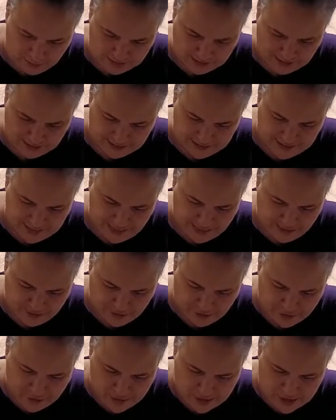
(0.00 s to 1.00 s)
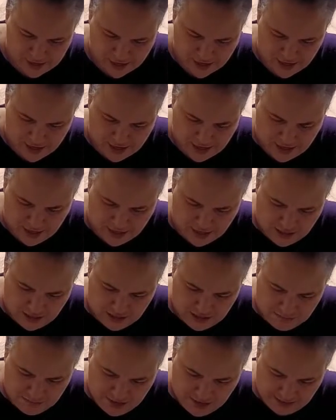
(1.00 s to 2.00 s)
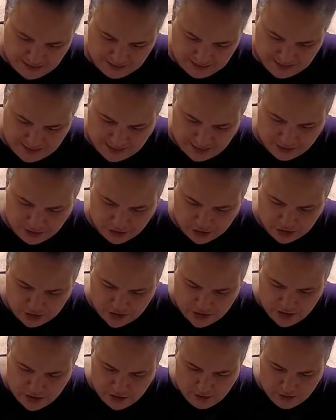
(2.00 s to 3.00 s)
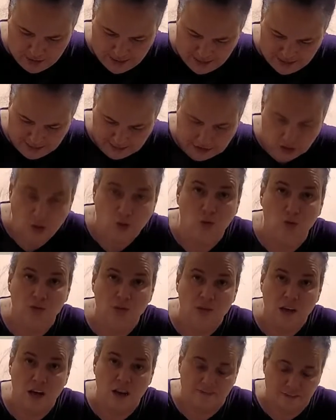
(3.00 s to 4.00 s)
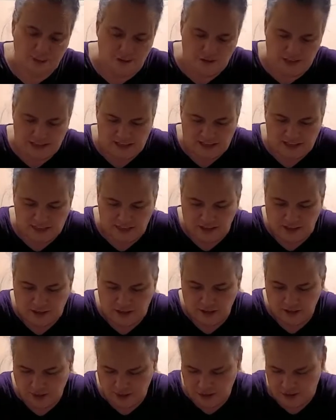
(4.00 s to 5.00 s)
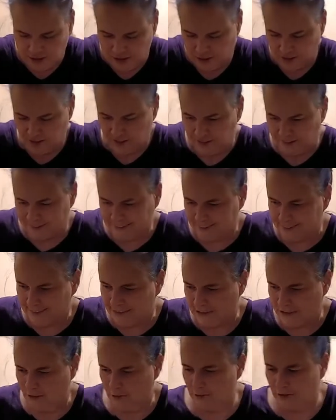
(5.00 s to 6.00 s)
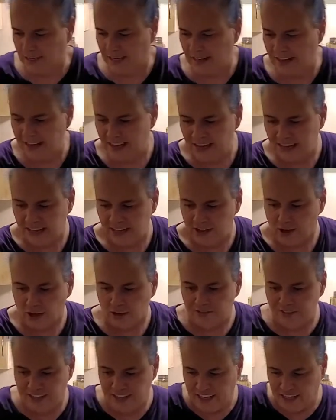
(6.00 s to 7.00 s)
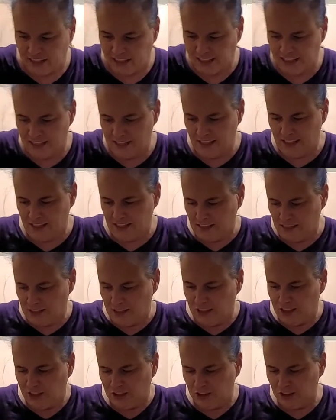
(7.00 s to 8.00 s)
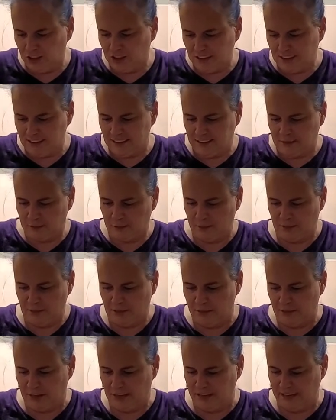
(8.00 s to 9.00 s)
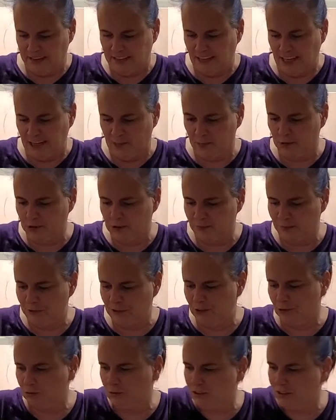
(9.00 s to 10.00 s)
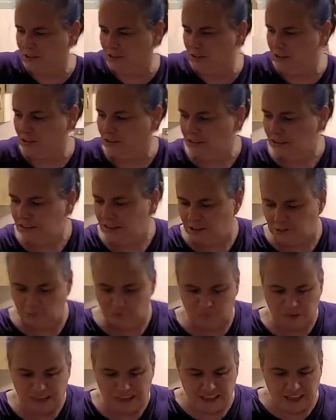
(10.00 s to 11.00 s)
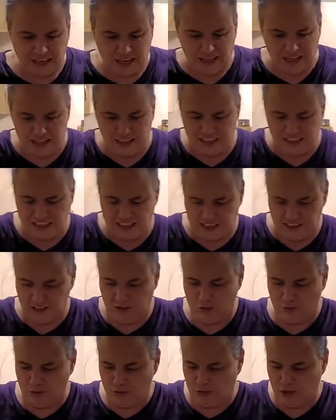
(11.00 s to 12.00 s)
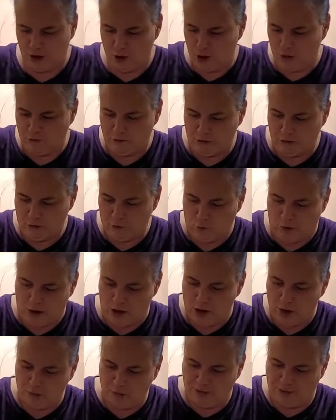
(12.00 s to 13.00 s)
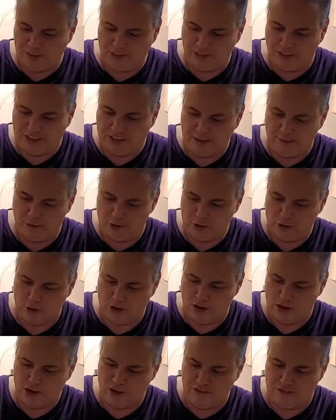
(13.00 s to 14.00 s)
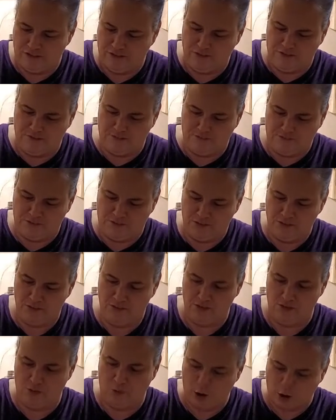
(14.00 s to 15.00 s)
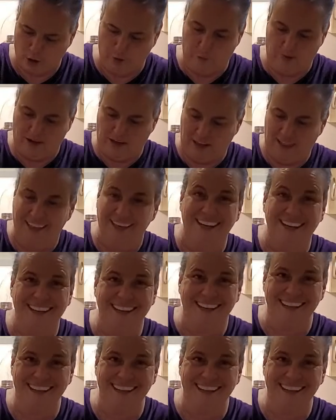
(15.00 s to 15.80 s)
that stay for about a second or so, and as it cools off, it'll get thicker. So we're going to add in our vanilla. Usually this would be about a tablespoon, but I don't want to overwhelm the flavor of the watermelon.